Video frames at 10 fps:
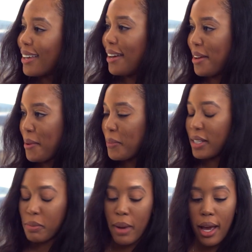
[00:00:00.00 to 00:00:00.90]
Uh-huh.
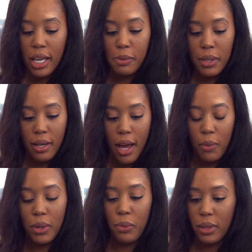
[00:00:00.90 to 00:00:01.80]
This, my husband and I,
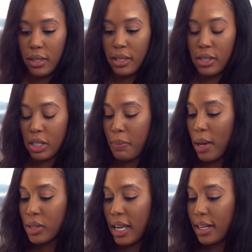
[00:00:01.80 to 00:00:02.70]
we really just
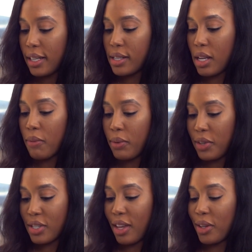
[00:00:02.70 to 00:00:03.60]
bounce ideas off of
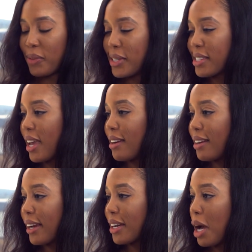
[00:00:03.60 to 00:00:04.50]
each other. It's kind
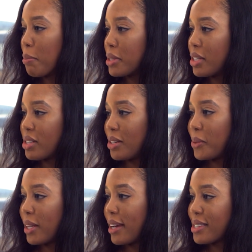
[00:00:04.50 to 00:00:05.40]
of like a competition.
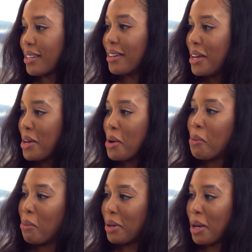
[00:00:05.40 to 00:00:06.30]
We like to
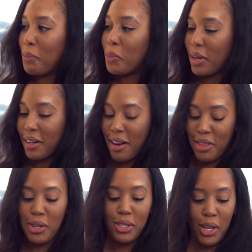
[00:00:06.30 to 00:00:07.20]
one up one
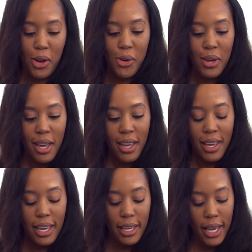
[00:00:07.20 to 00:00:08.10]
another. Mm -hmm. So
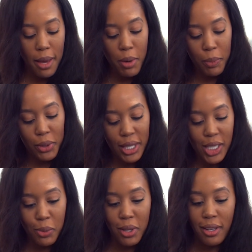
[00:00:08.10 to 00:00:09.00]
he came up with
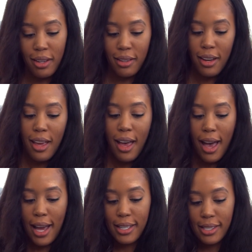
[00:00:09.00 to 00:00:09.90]
this one and
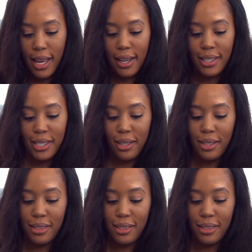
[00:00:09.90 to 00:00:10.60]
I decided to